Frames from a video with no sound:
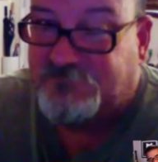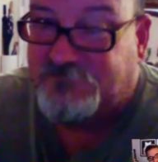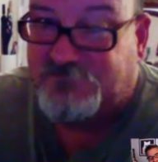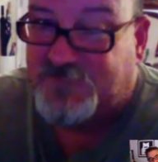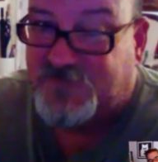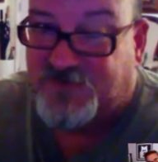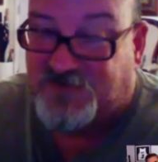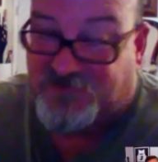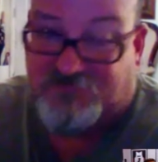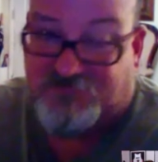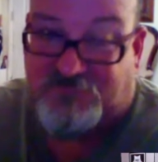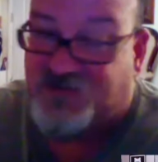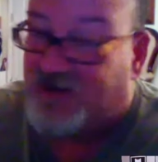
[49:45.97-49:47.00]

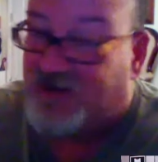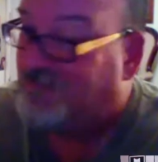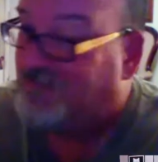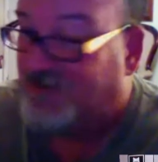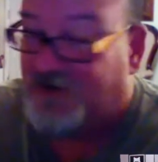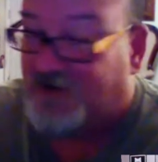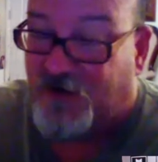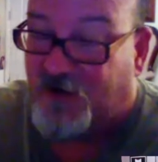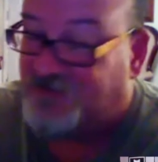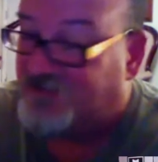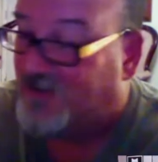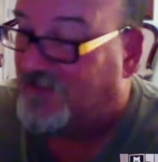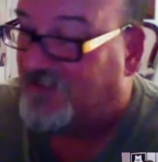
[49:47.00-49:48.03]
just sent it, sent it all to
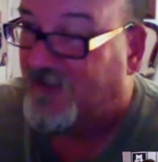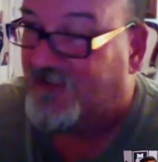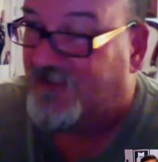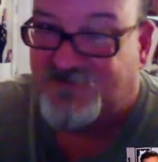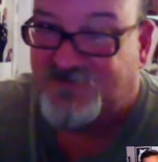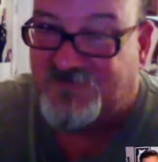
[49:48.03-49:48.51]
Shelton Brothers.